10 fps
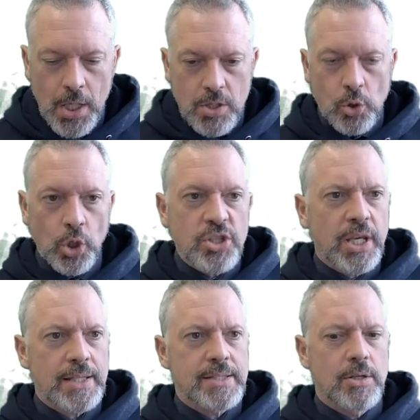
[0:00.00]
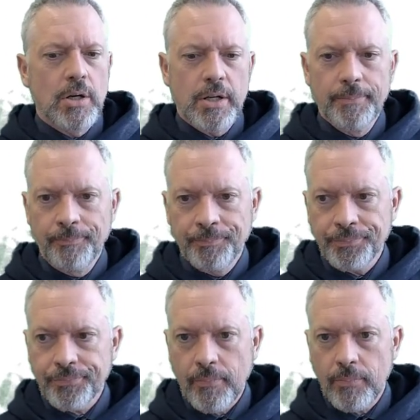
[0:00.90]
So let's get started.
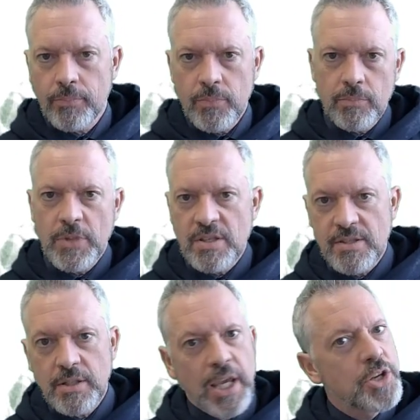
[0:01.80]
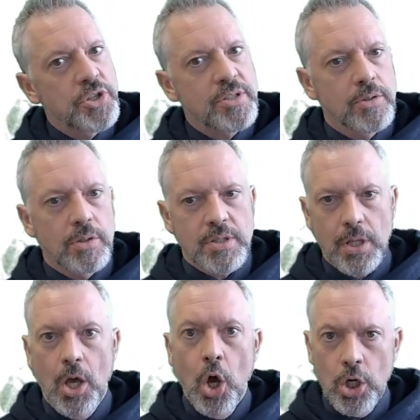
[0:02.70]
This is engaging
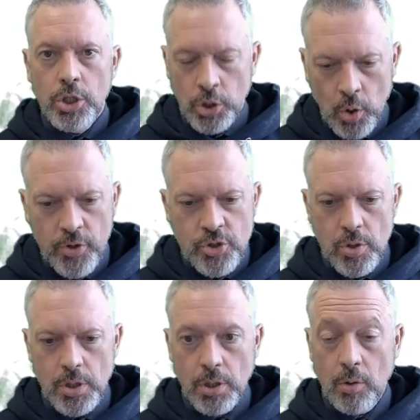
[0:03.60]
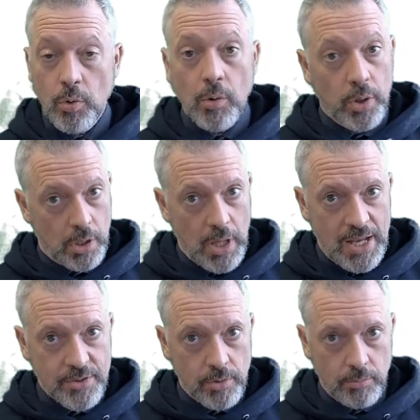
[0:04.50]
students. You know the drill. We're going to
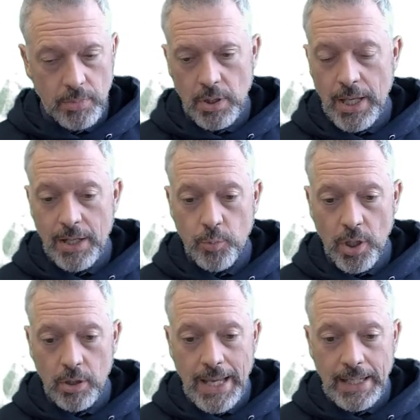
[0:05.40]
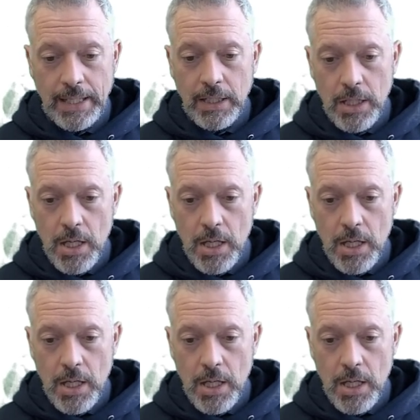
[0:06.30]
classroom and we are getting